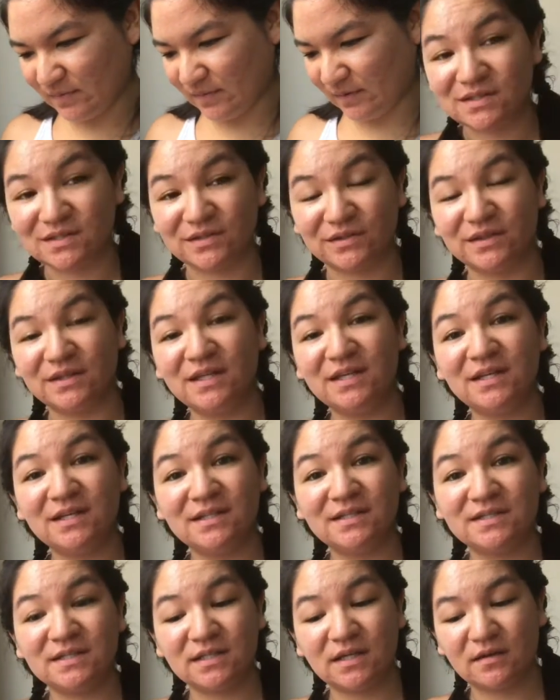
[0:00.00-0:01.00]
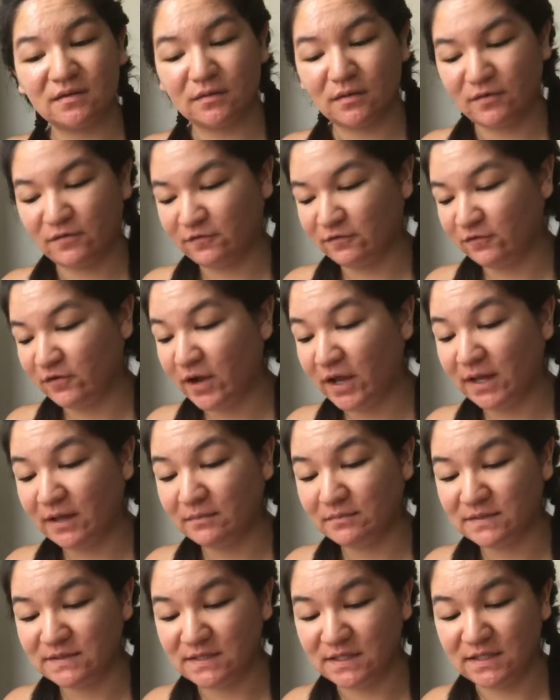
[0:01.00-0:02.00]
So these
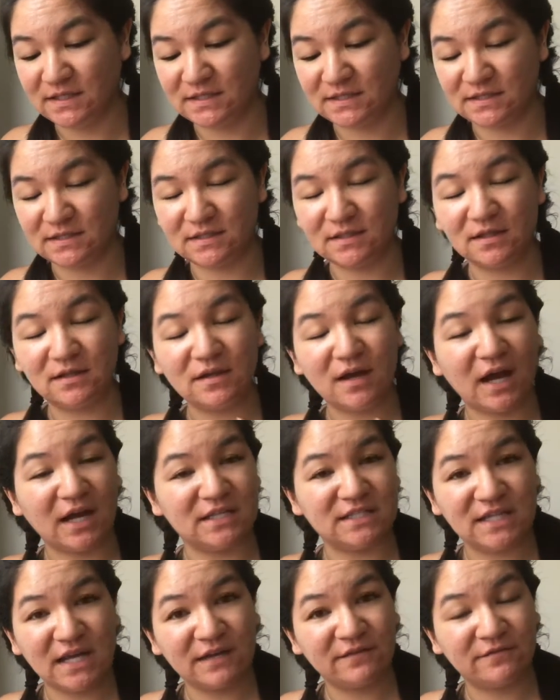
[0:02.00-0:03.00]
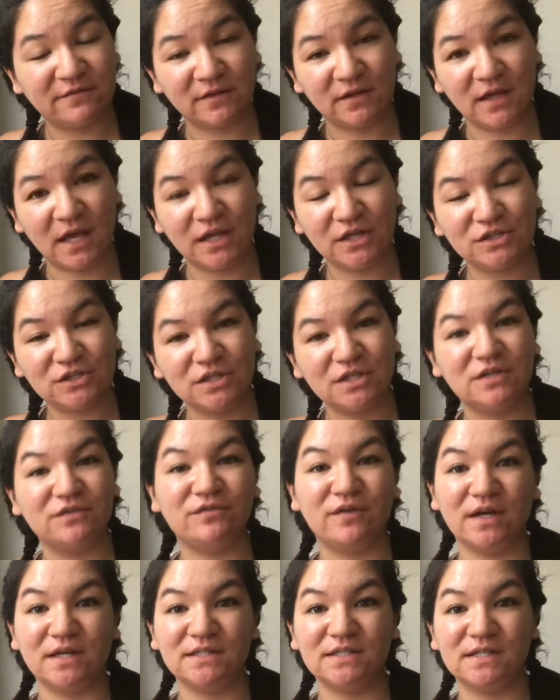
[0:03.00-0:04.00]
frames, these identification
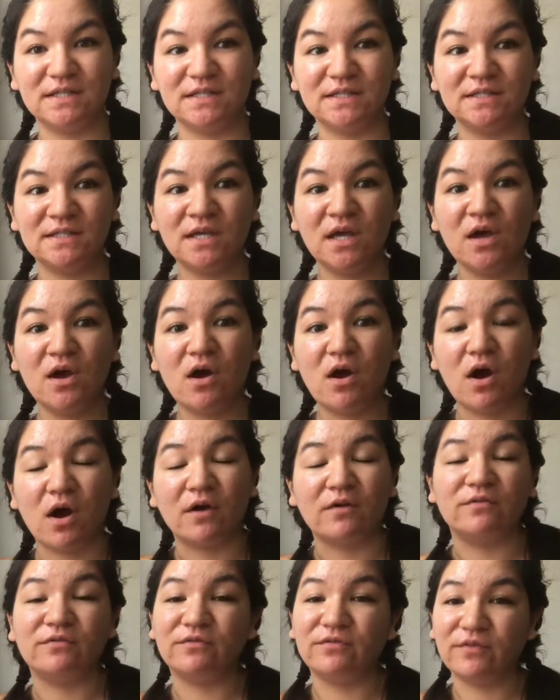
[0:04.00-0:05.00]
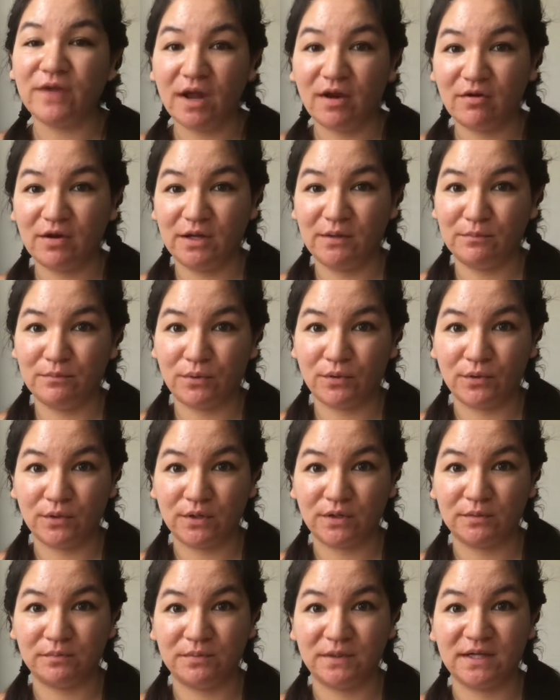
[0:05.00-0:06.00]
devices are very
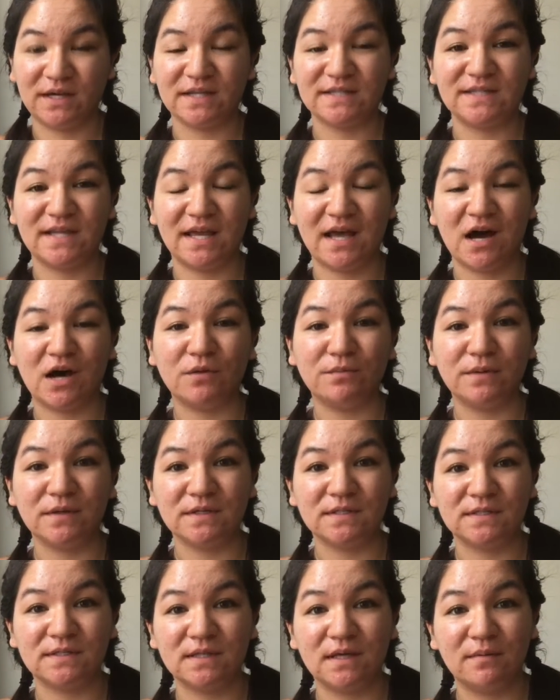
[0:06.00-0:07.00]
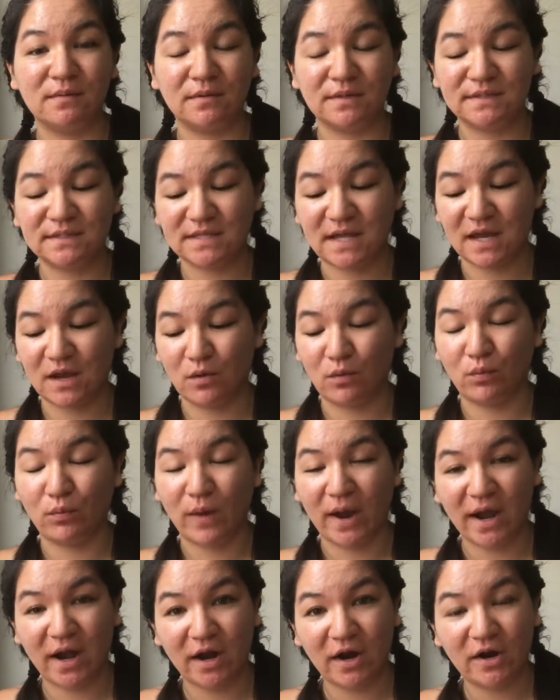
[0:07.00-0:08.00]
important because they help us stay
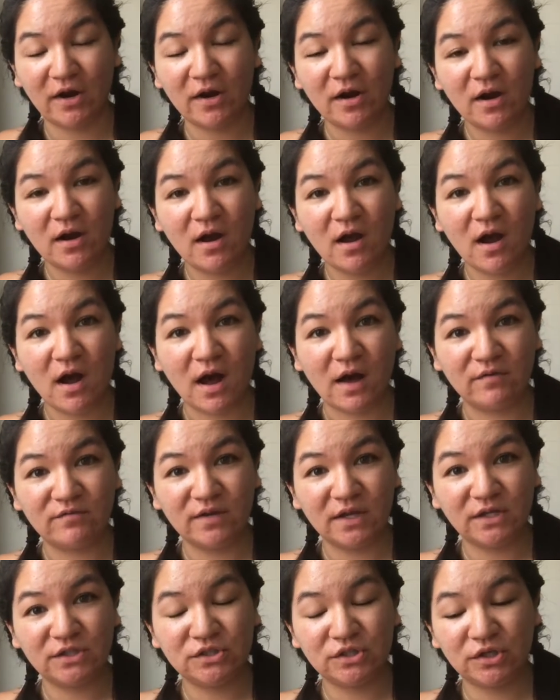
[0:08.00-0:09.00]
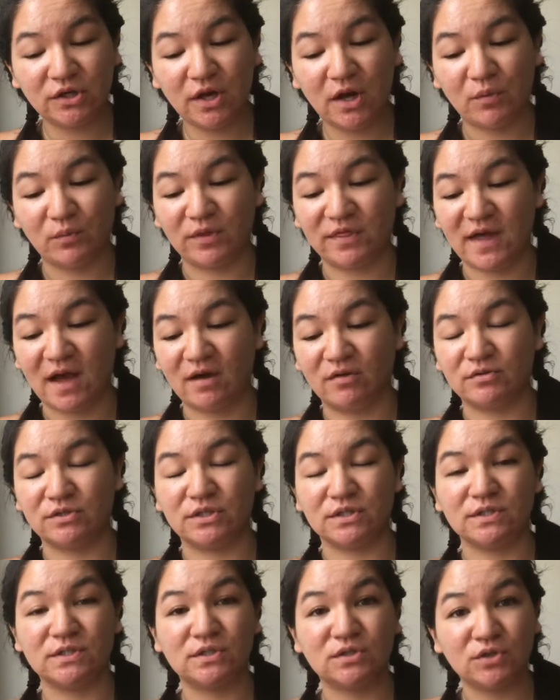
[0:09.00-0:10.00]
aware of nature without
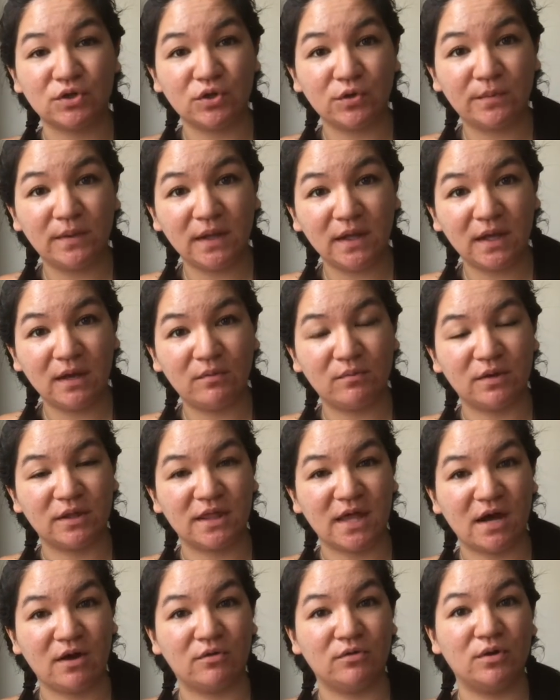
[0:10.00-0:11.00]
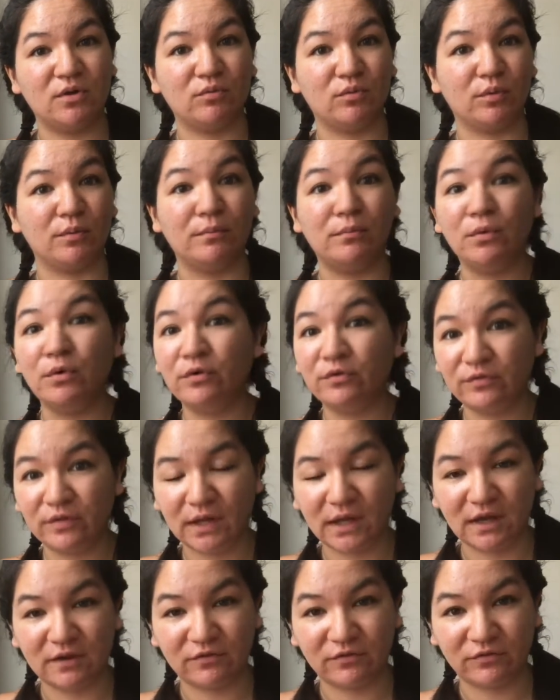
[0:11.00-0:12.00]
disturbing it, without removing
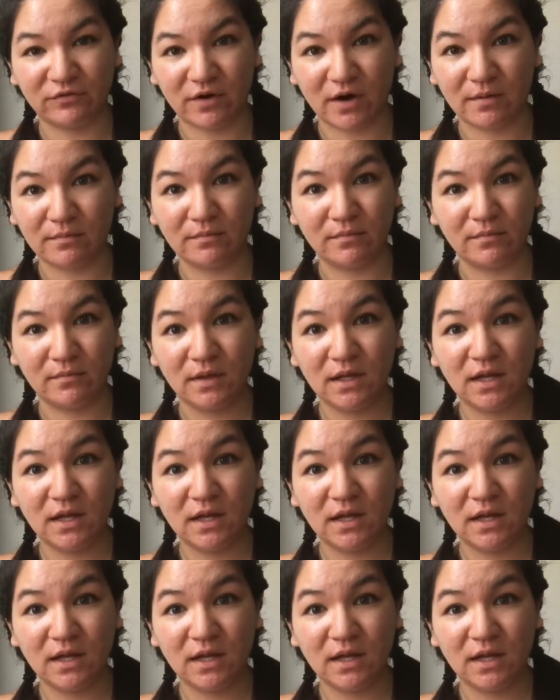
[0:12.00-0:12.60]
it from